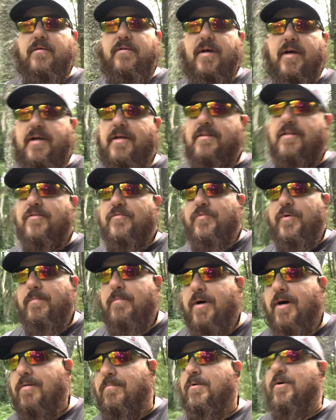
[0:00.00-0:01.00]
I hit the
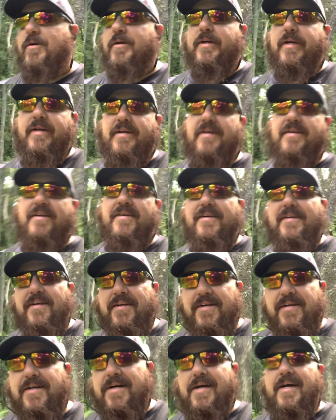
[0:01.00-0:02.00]
3-mile mark.
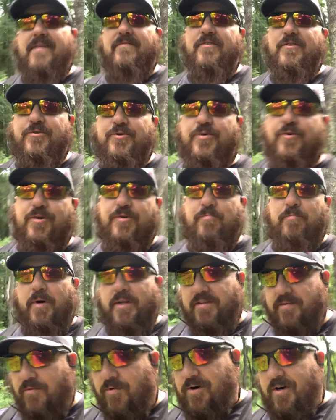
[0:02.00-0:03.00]
I have no choice
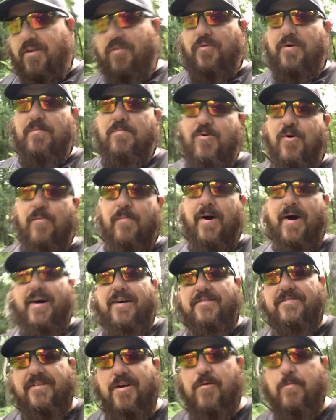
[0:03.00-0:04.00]
but to walk 3 more
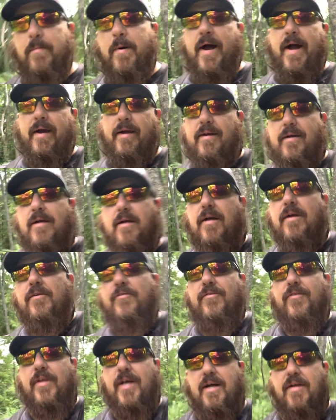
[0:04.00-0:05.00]
miles to go back.
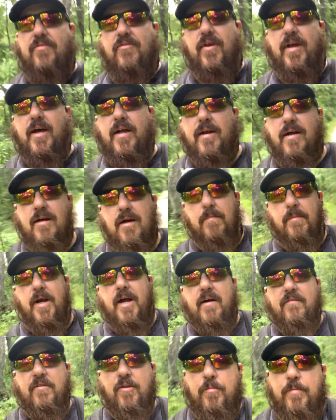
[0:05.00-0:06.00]
So that's that. I've been
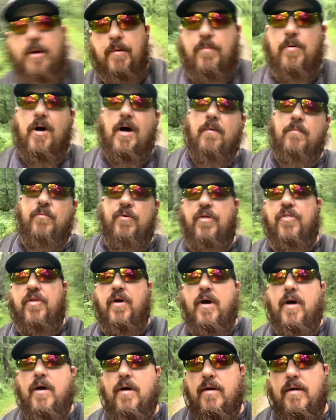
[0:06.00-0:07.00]
having a little bit of problem with
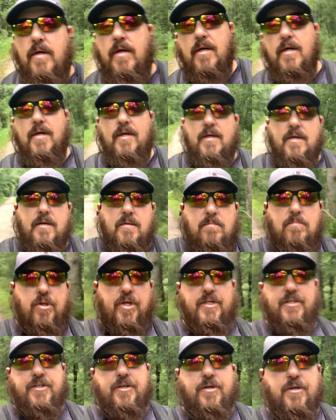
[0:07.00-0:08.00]

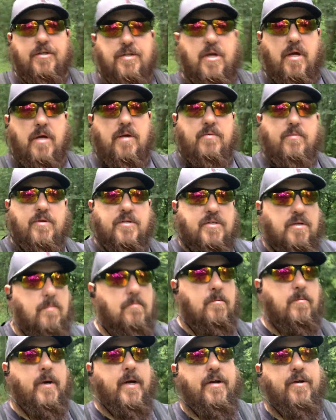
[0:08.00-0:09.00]
blisters with some
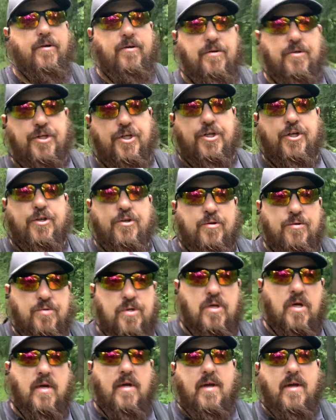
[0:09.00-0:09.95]
of my new shoes.